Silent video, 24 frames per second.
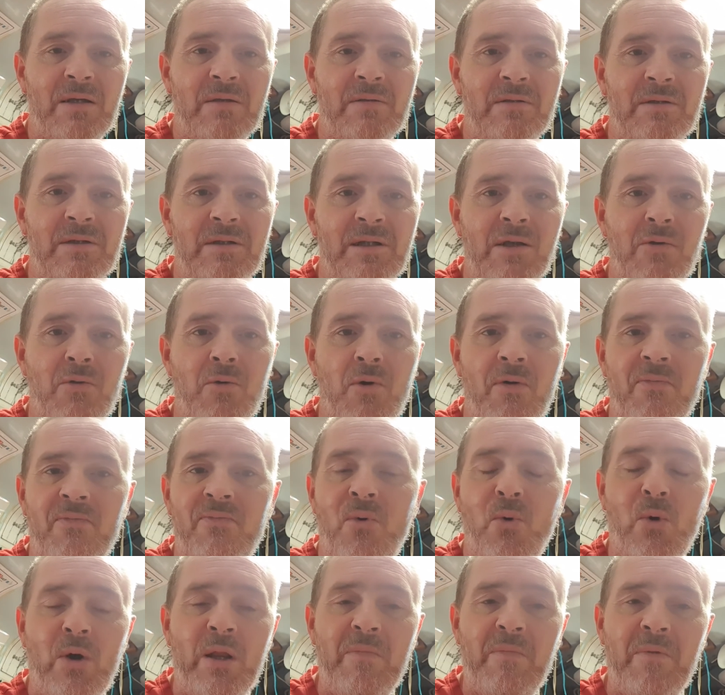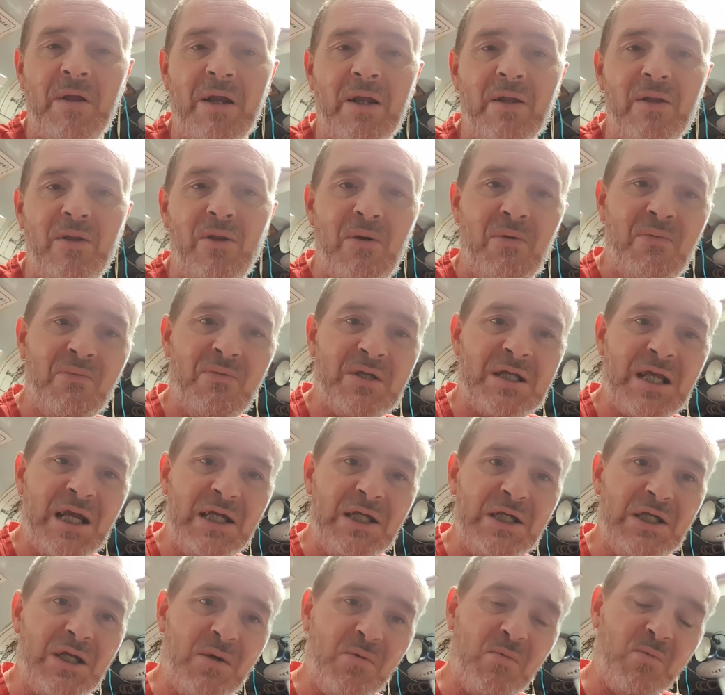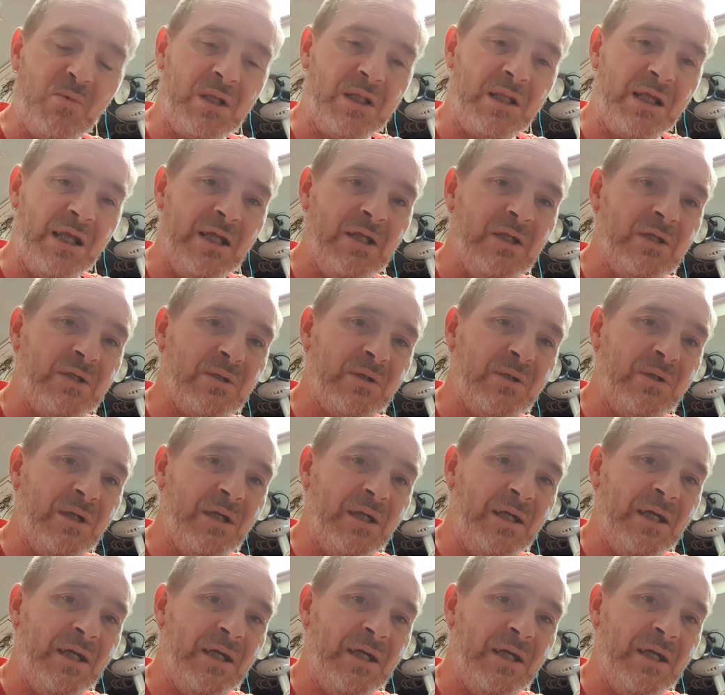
near on 40-minute conversation with Andrew